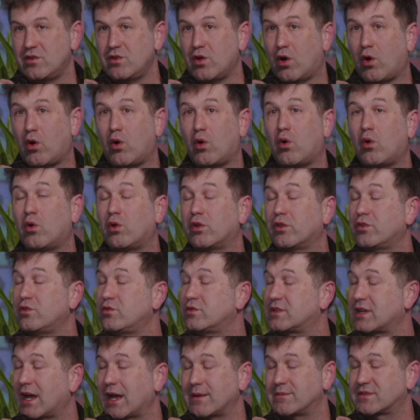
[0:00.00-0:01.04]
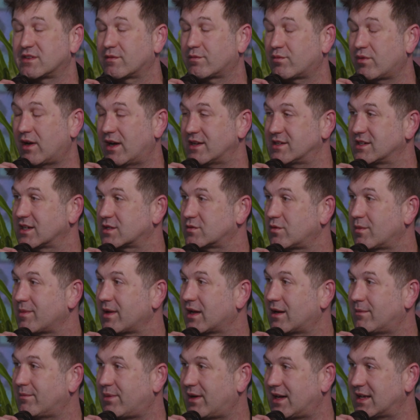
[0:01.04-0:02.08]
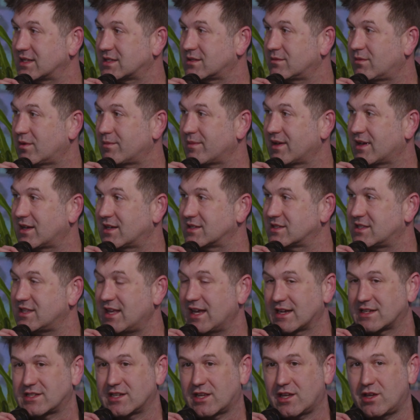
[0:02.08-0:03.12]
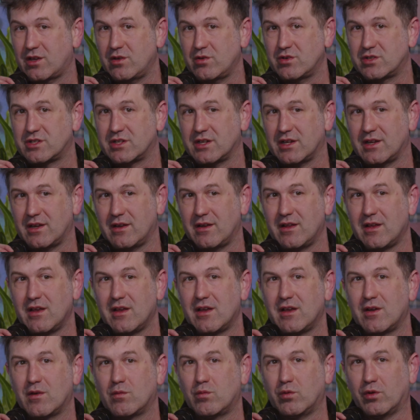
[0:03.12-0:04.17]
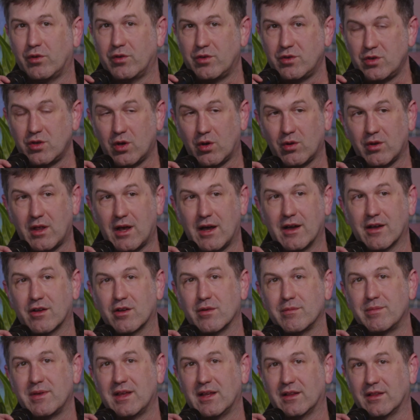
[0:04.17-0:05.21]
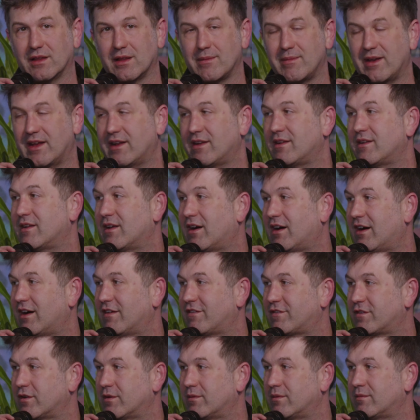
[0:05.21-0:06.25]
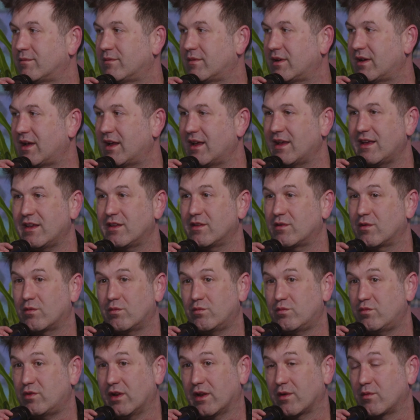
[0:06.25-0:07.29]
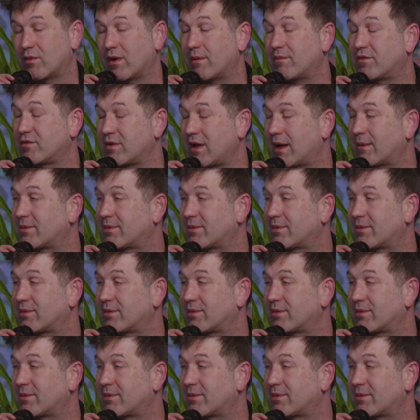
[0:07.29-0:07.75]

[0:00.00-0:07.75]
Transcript: whole new types of projects will become possible because the execution will no longer be a limit for really Web3